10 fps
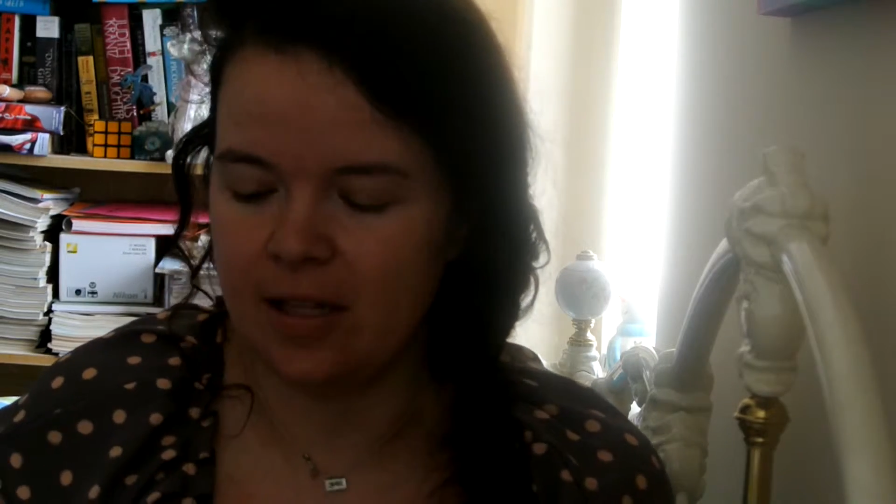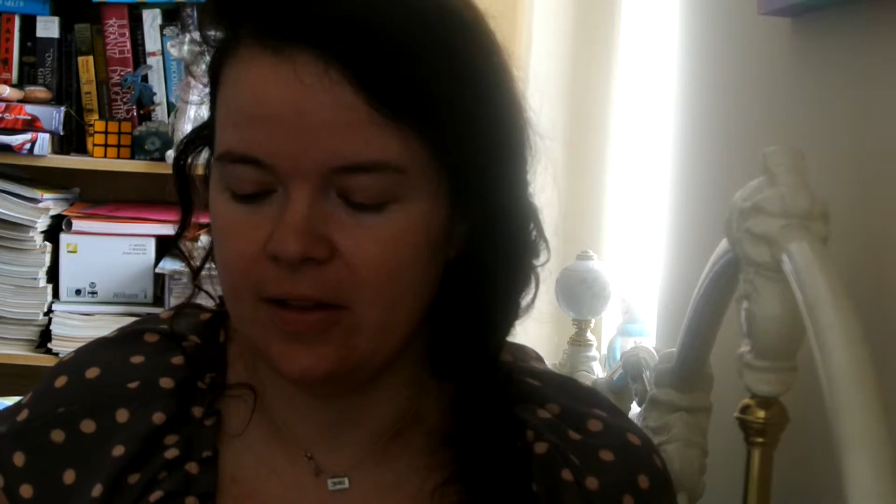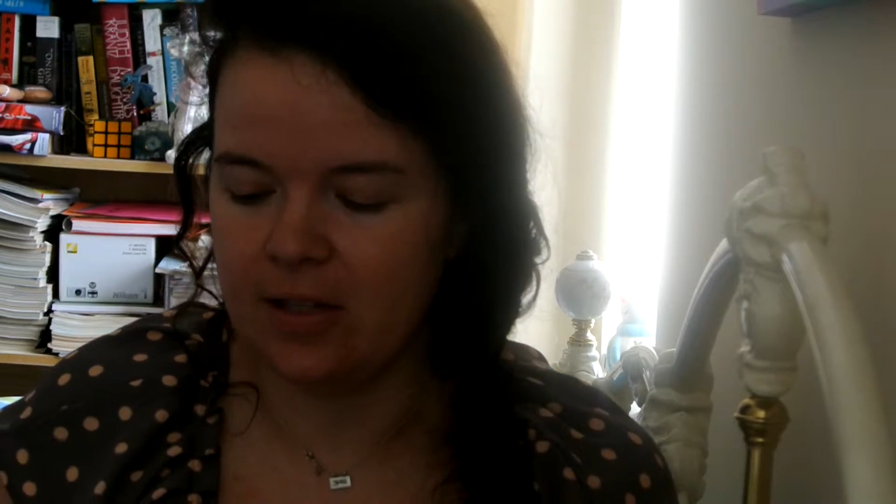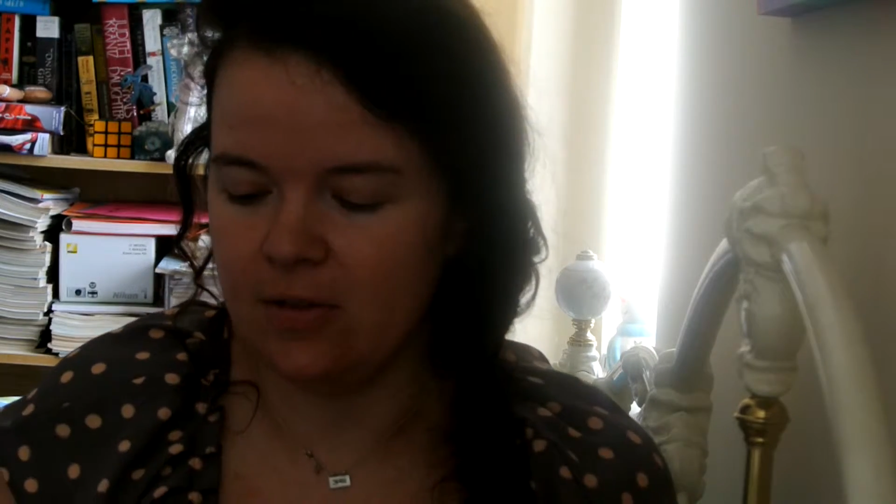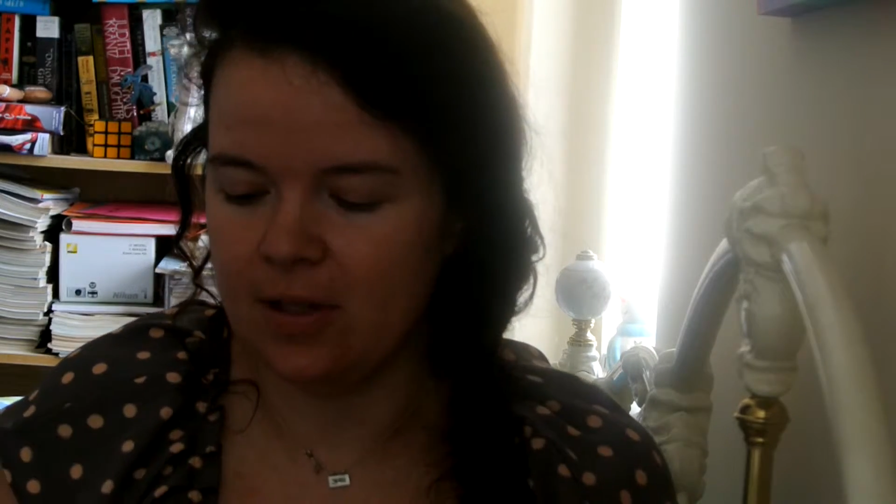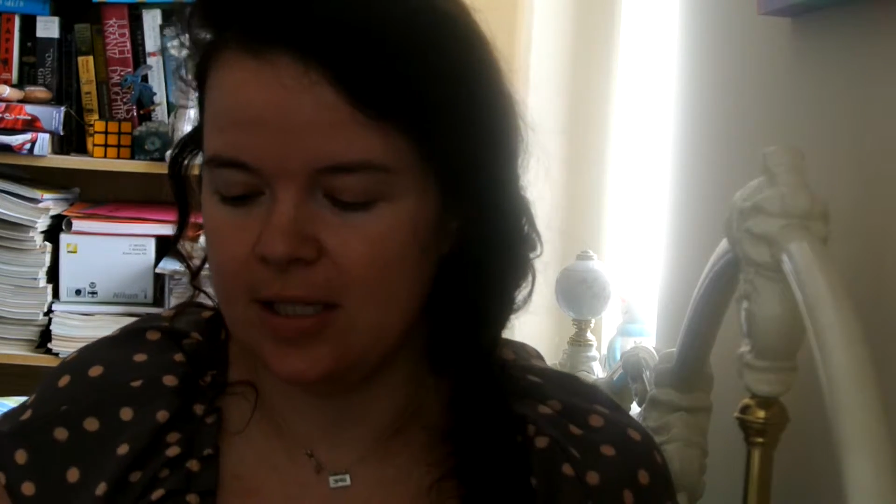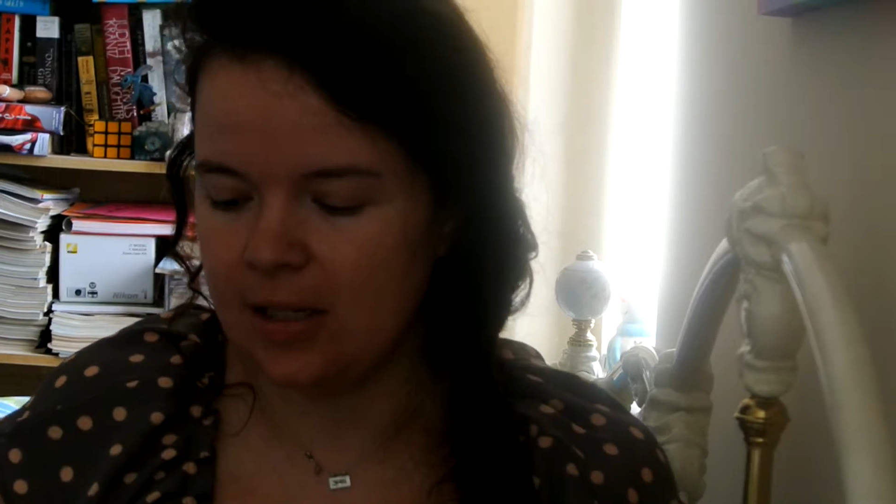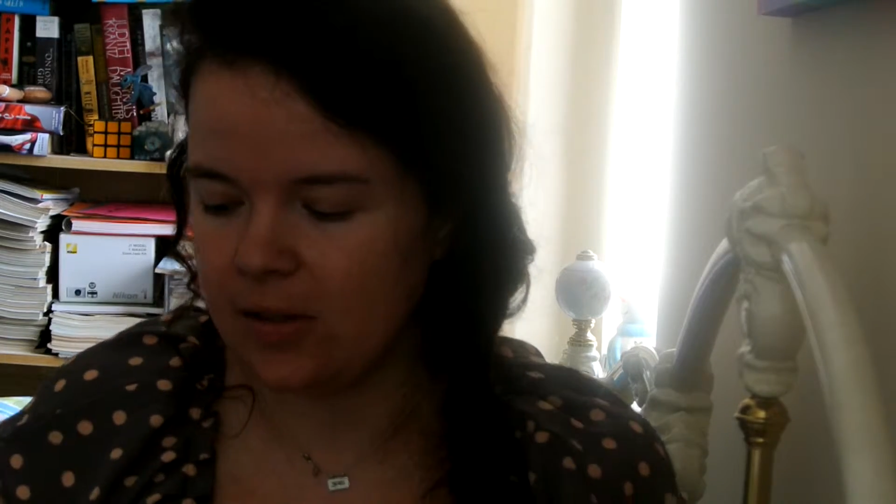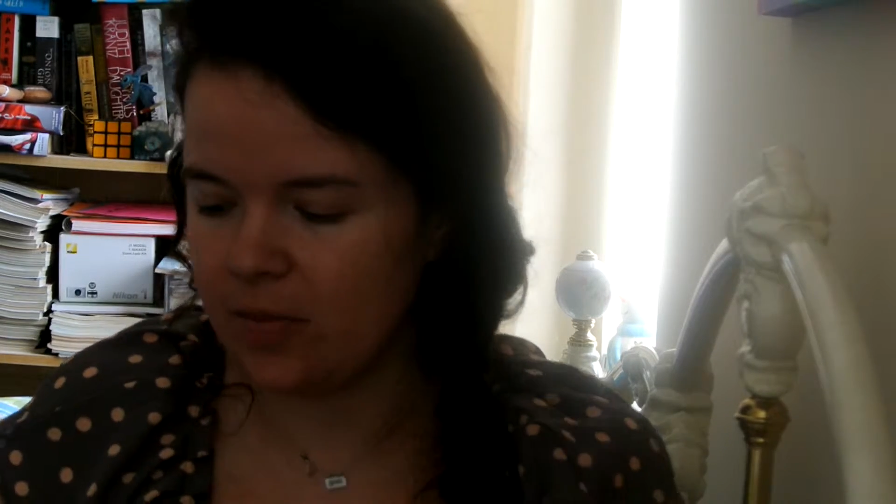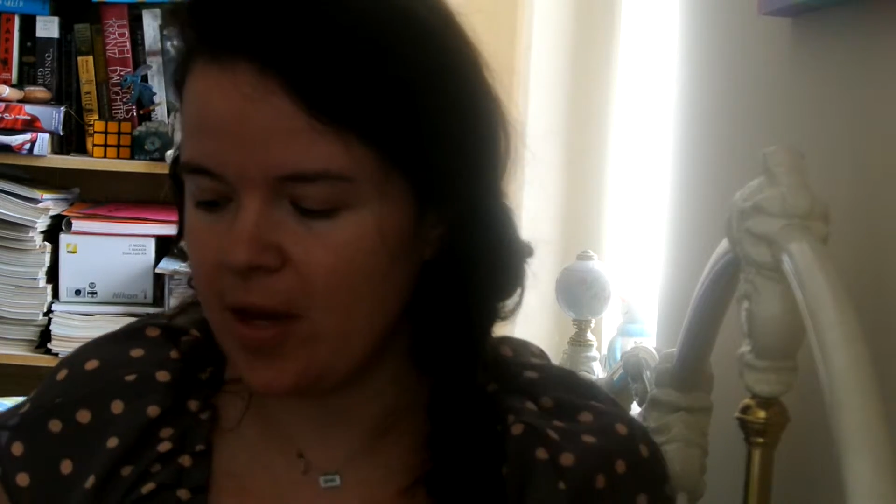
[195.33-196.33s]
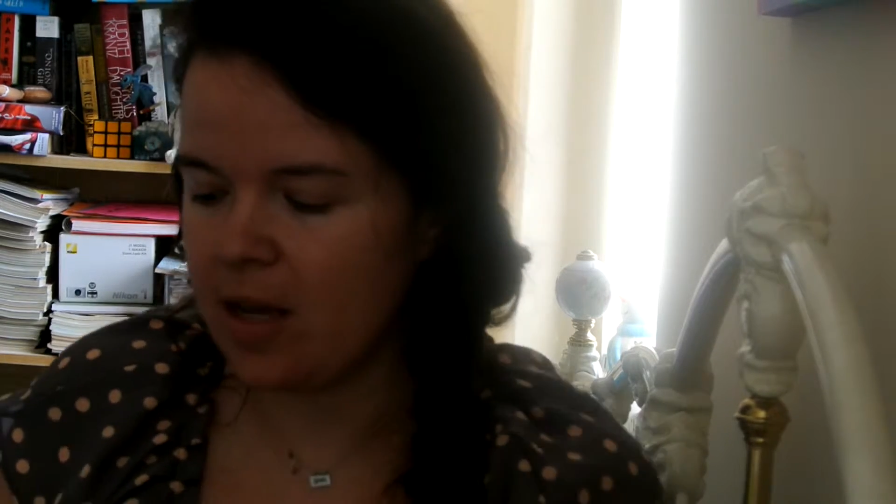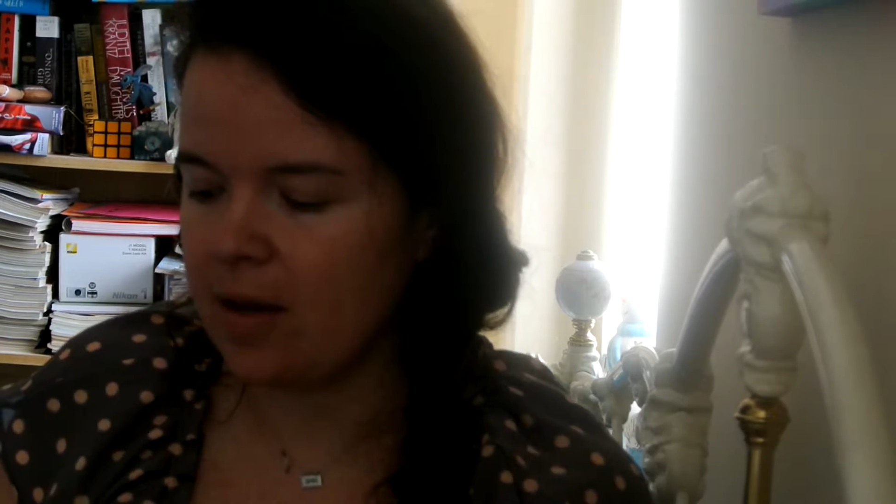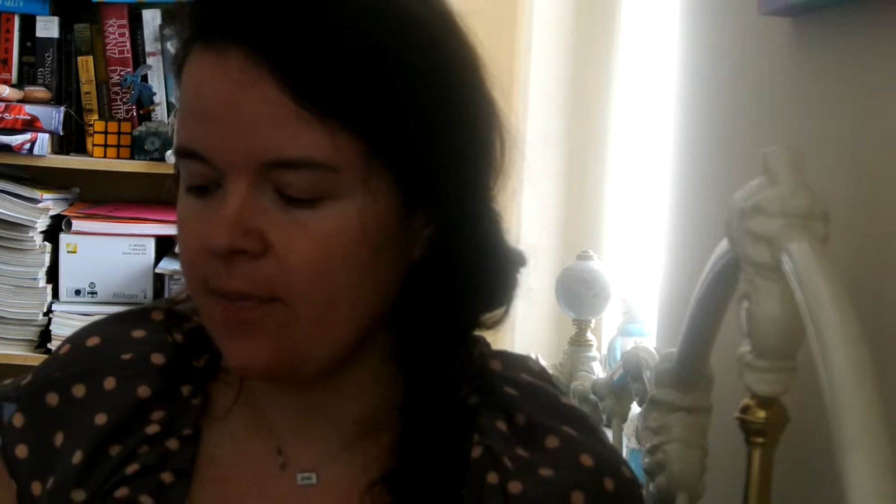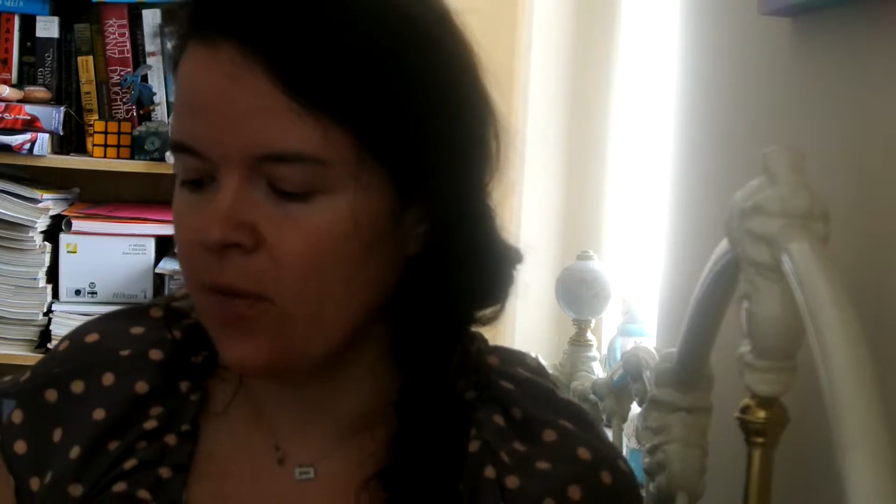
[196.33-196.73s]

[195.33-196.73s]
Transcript: that the two concealers make.